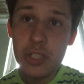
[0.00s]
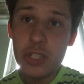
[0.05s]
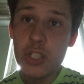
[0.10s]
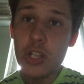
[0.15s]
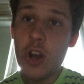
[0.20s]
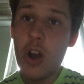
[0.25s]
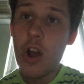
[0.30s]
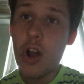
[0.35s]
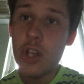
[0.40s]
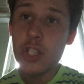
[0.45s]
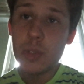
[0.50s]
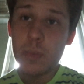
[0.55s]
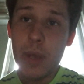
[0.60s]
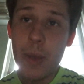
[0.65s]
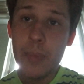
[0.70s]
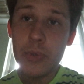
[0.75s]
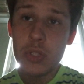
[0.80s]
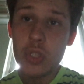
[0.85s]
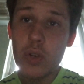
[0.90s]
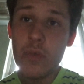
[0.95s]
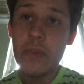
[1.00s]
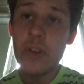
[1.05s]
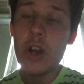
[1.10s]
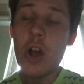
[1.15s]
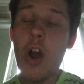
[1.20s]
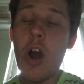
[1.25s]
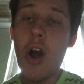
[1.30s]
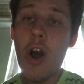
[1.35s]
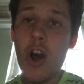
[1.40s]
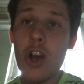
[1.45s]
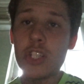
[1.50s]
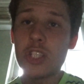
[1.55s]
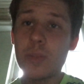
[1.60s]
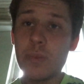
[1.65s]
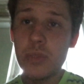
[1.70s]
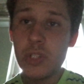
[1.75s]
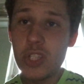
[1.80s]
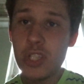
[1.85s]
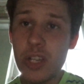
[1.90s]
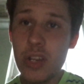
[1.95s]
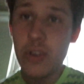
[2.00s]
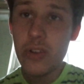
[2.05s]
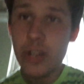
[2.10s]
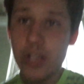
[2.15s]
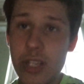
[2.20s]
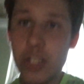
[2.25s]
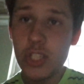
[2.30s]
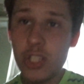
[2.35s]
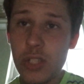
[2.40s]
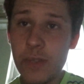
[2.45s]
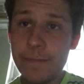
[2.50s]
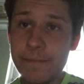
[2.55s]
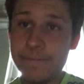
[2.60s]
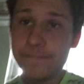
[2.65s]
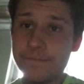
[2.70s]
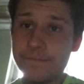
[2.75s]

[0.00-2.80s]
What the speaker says: It's an awesome episode of an awesome series.